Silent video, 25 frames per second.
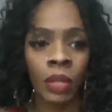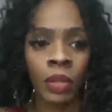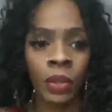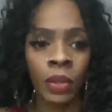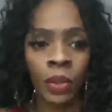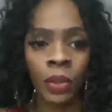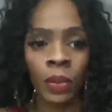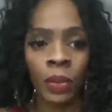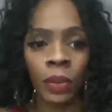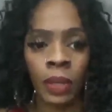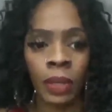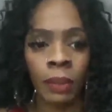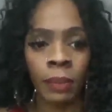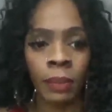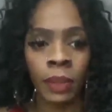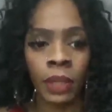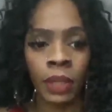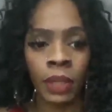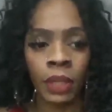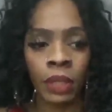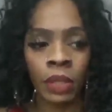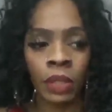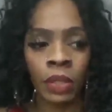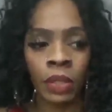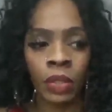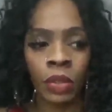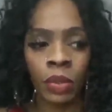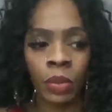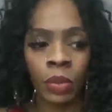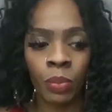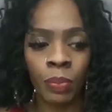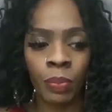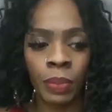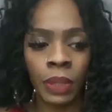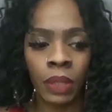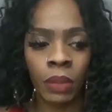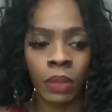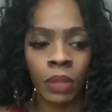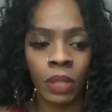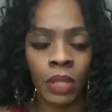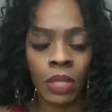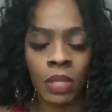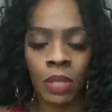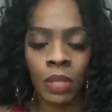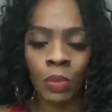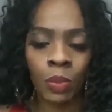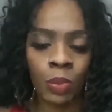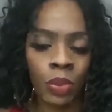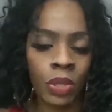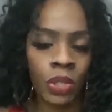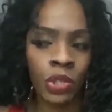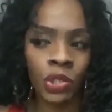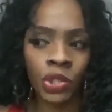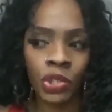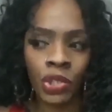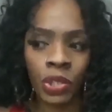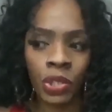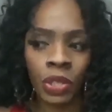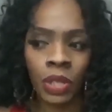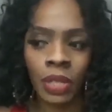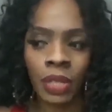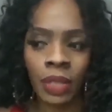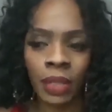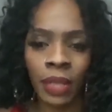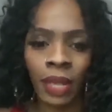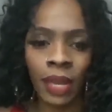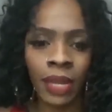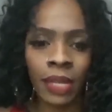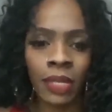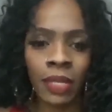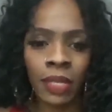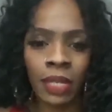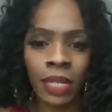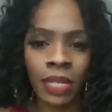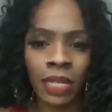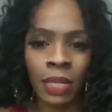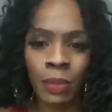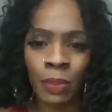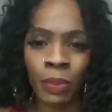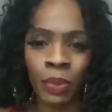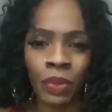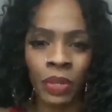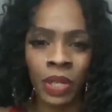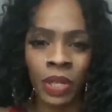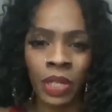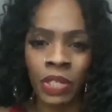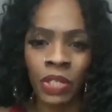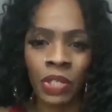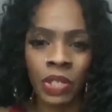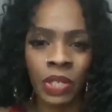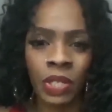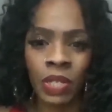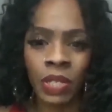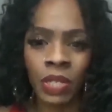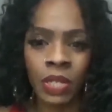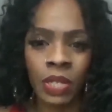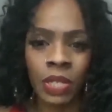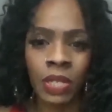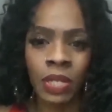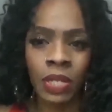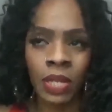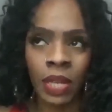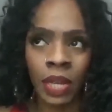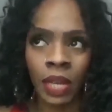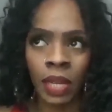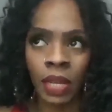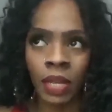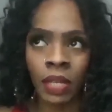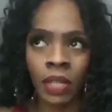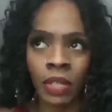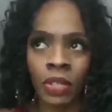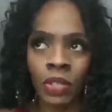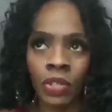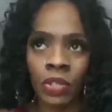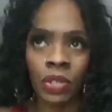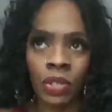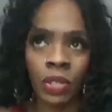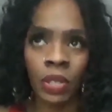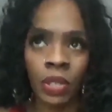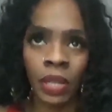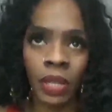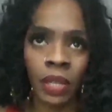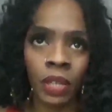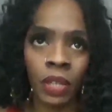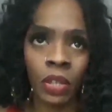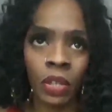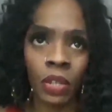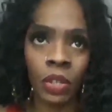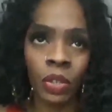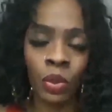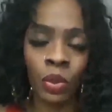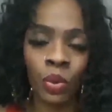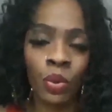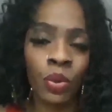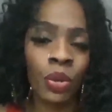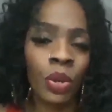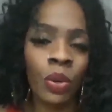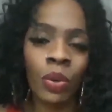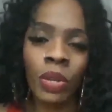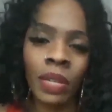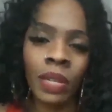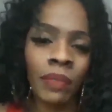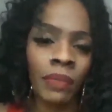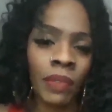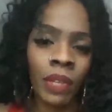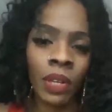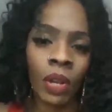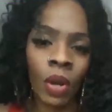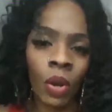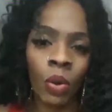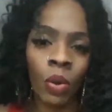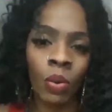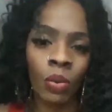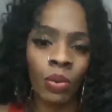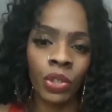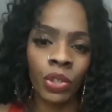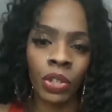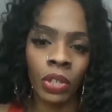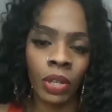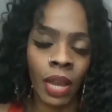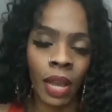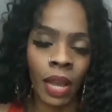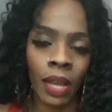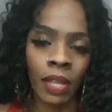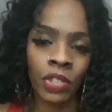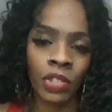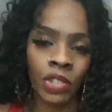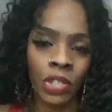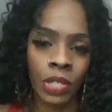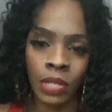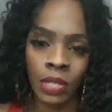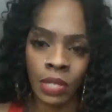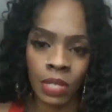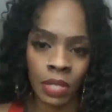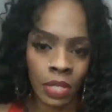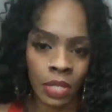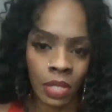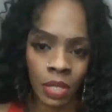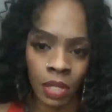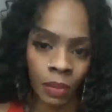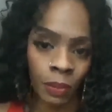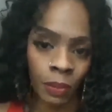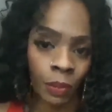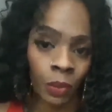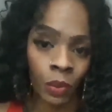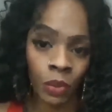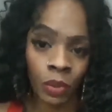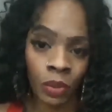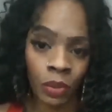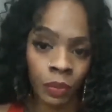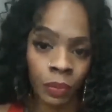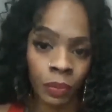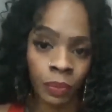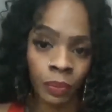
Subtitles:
You know what I mean? Because once you're in that desperation stage, like, you don't even own your consciousness anymore.